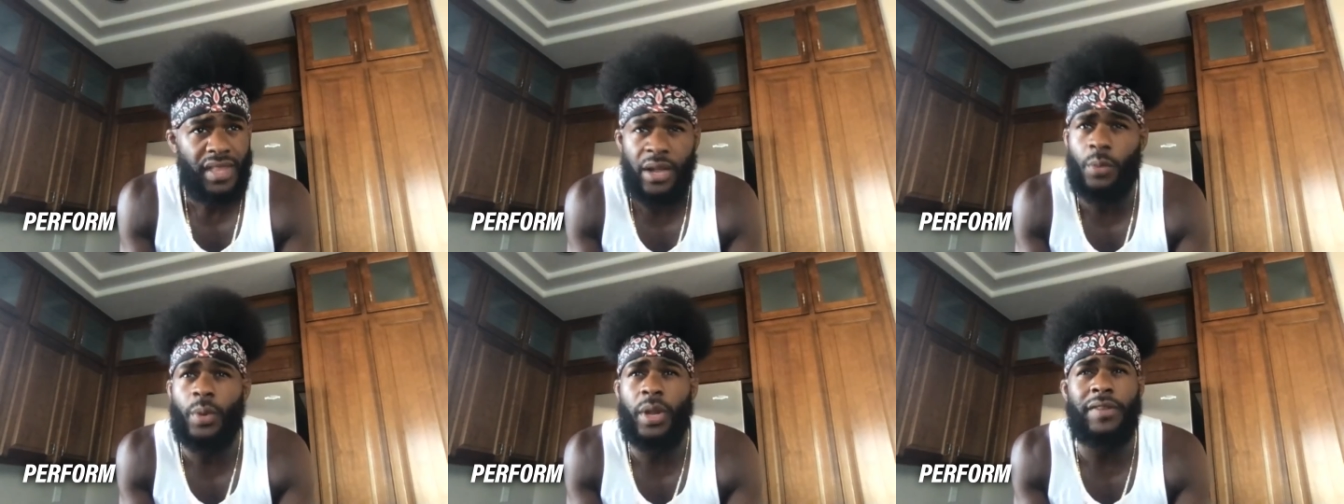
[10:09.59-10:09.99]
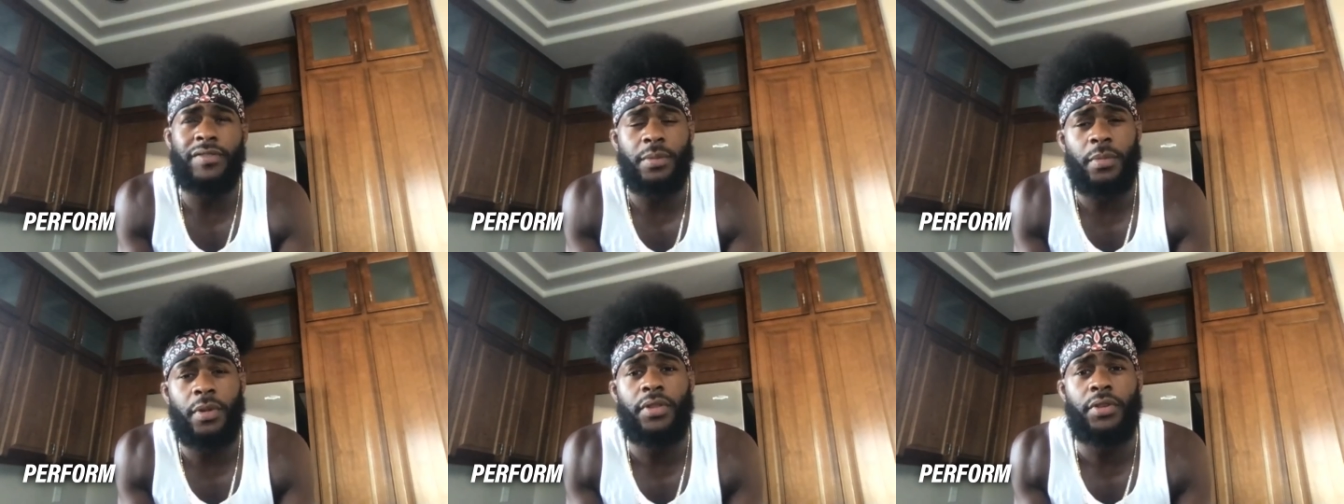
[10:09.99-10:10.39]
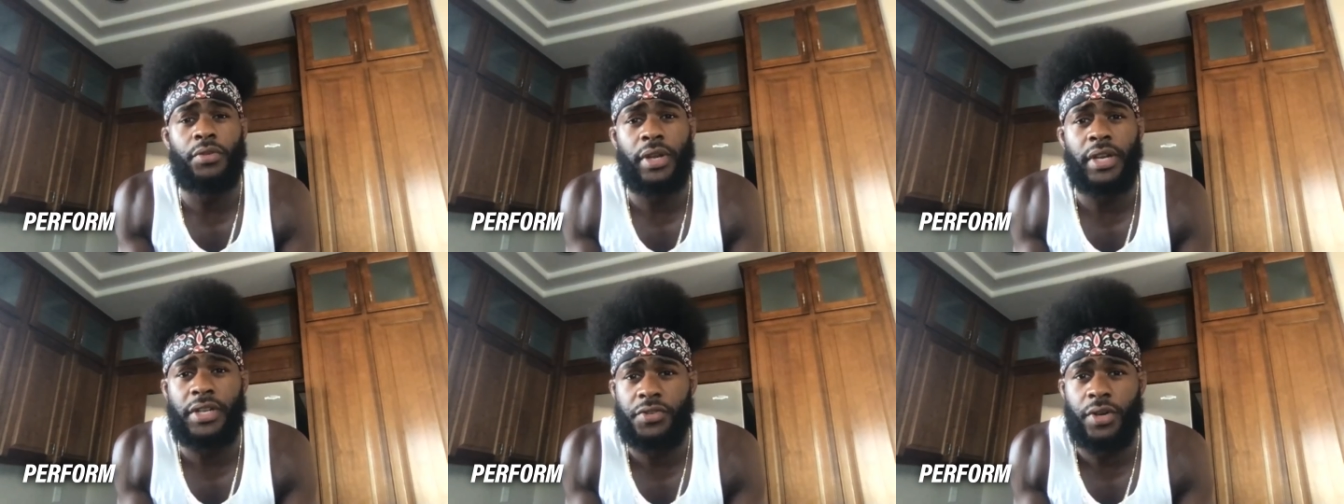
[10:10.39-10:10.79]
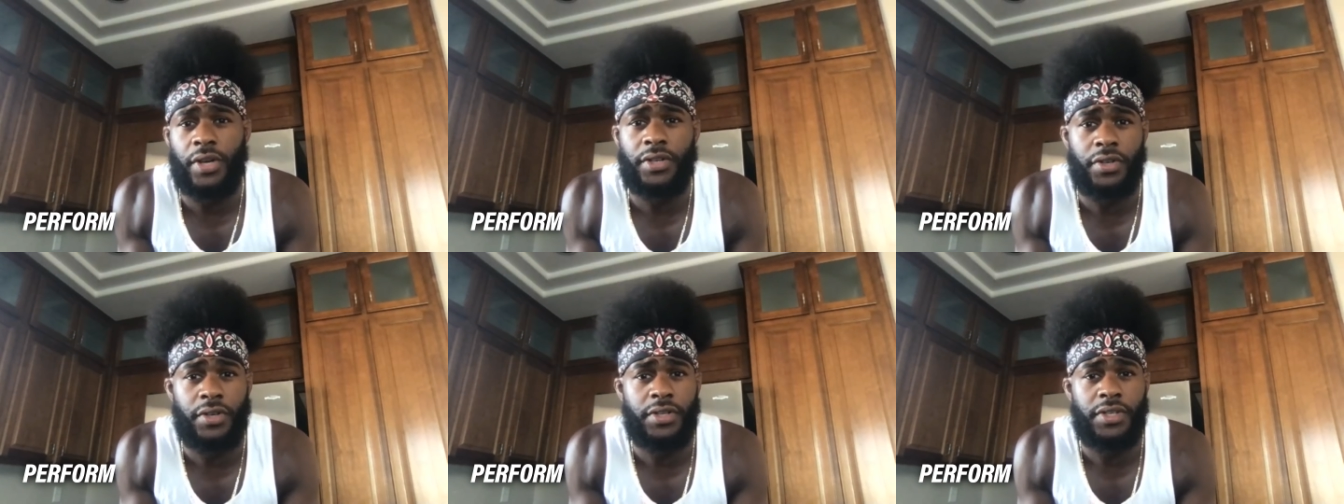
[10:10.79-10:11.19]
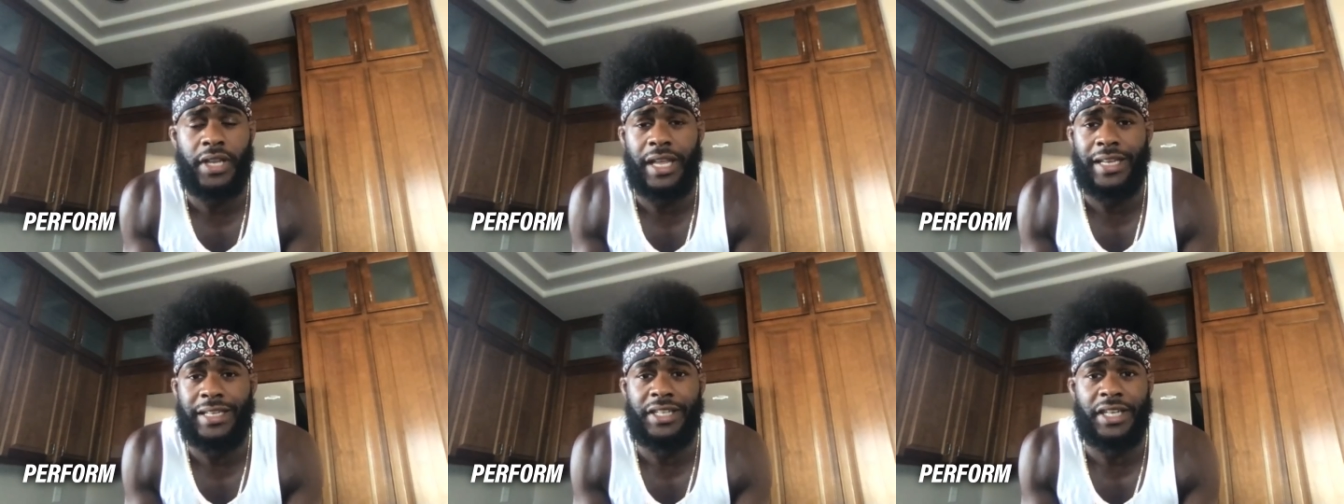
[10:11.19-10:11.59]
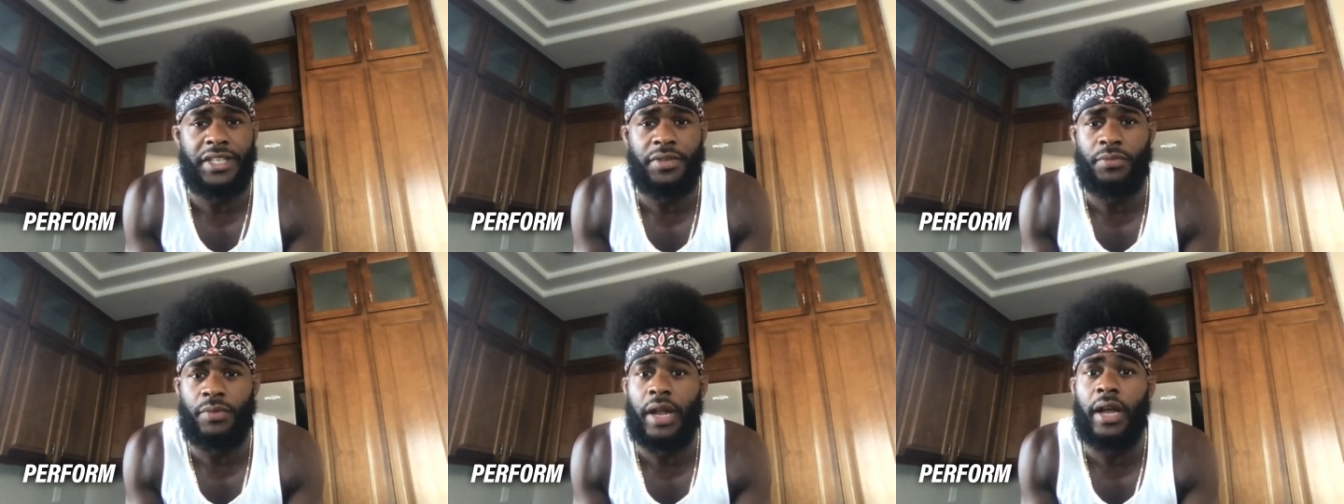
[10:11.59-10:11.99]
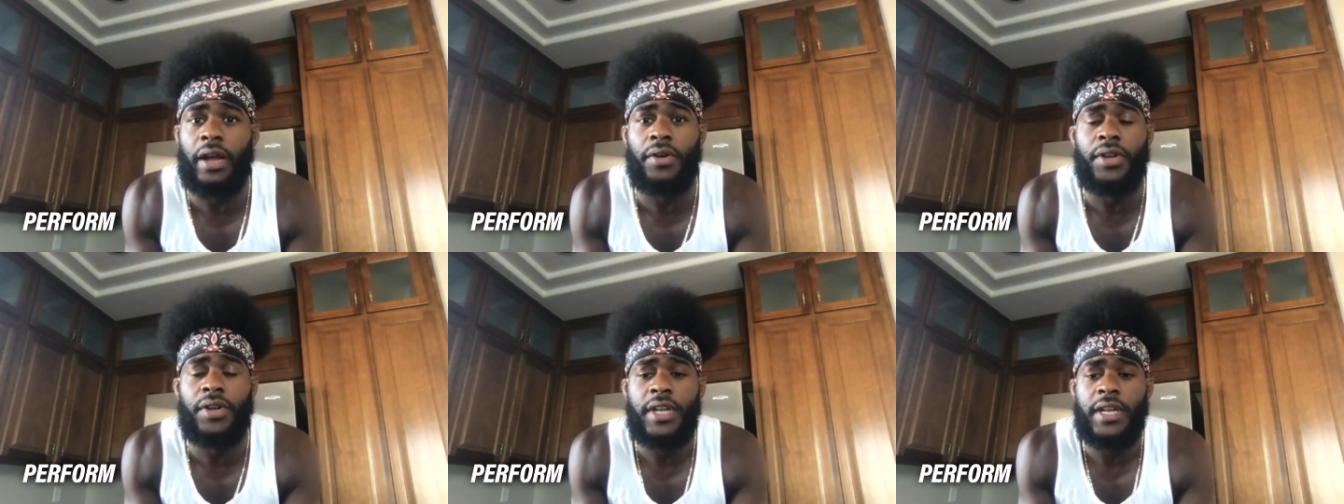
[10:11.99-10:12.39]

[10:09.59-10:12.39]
We have some other great instructors like Jason Rao.